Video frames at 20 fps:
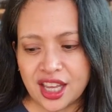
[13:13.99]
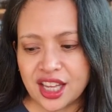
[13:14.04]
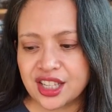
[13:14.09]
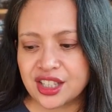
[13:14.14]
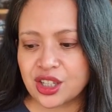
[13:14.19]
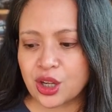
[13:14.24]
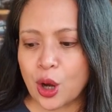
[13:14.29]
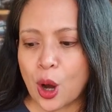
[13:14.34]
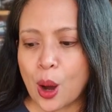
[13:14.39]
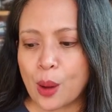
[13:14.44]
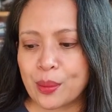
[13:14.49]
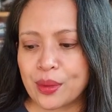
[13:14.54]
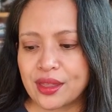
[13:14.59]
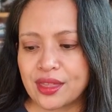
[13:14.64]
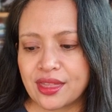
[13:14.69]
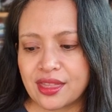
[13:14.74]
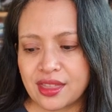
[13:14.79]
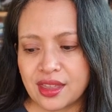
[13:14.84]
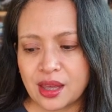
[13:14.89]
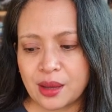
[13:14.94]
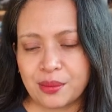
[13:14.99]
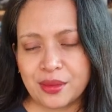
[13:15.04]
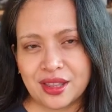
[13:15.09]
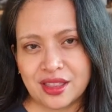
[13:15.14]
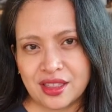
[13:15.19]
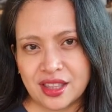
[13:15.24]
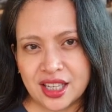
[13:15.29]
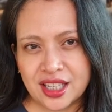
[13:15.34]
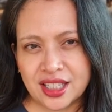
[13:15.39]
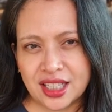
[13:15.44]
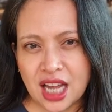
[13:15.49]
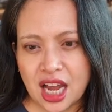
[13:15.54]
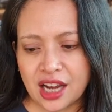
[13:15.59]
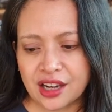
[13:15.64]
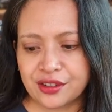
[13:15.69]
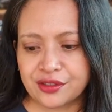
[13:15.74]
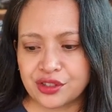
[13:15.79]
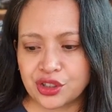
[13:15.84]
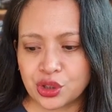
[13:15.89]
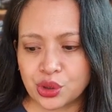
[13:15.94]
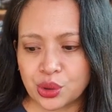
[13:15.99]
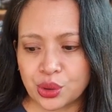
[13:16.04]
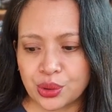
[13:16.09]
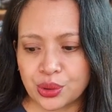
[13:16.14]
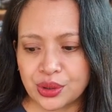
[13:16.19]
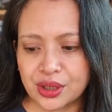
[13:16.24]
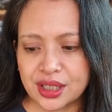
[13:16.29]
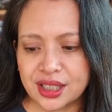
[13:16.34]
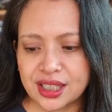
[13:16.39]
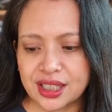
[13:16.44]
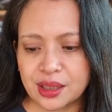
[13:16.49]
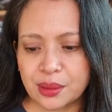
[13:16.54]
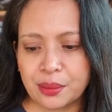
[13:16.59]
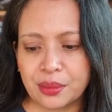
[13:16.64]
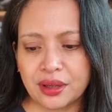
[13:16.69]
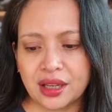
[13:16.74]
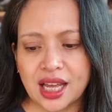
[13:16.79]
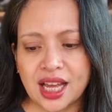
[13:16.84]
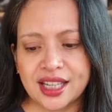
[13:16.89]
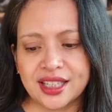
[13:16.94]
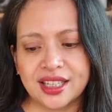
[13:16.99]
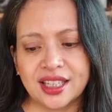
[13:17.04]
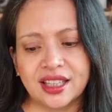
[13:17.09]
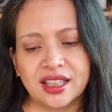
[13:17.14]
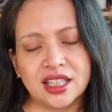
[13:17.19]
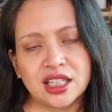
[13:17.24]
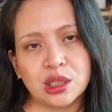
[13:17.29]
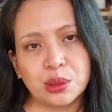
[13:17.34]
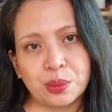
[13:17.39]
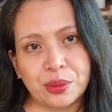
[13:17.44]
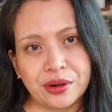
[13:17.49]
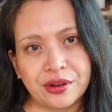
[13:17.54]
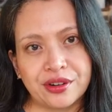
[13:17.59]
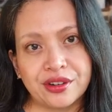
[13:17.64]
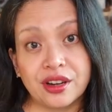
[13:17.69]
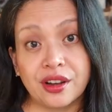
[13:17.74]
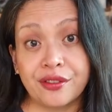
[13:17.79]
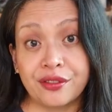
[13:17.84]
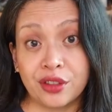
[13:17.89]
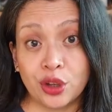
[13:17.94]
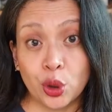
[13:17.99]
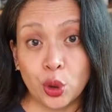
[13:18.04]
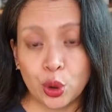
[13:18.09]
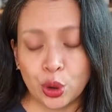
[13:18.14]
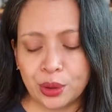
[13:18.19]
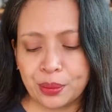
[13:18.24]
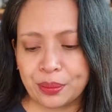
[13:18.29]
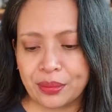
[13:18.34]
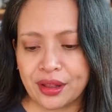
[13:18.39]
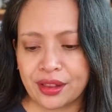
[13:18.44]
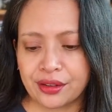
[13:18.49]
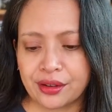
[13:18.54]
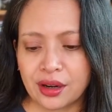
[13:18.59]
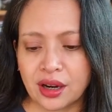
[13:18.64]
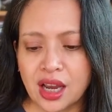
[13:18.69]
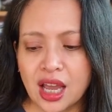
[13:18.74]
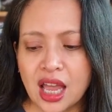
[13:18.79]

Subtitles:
is a common theme in these kind of stories, symbolizing the spirit of the good mother.